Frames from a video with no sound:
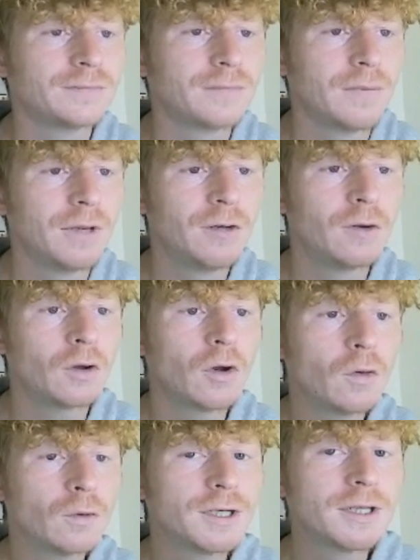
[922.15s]
You've got
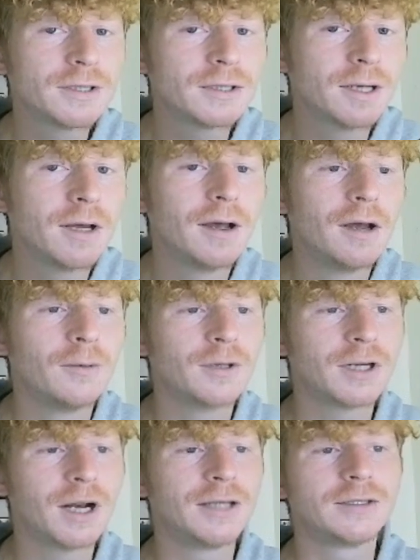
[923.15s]
Cultist,
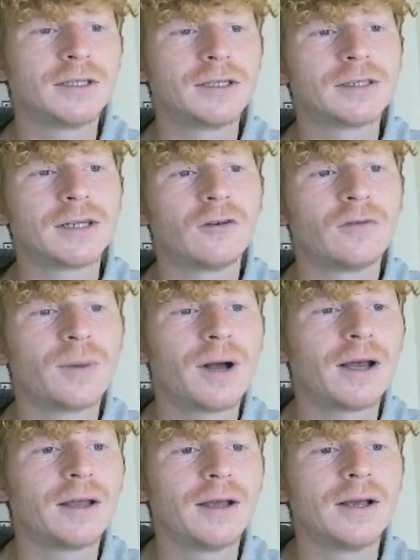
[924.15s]
which cleanses itself
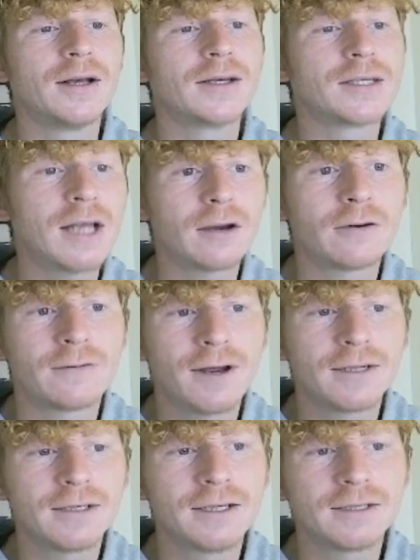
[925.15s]
by
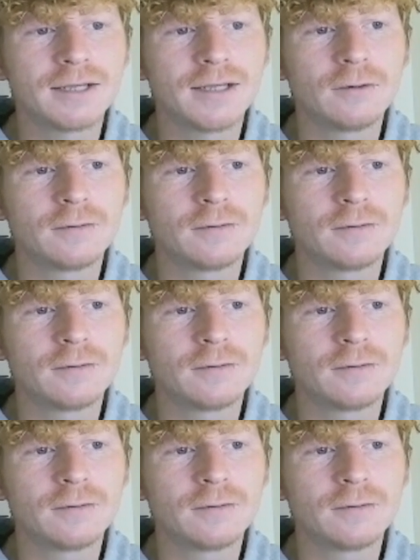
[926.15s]
sacrificing itself.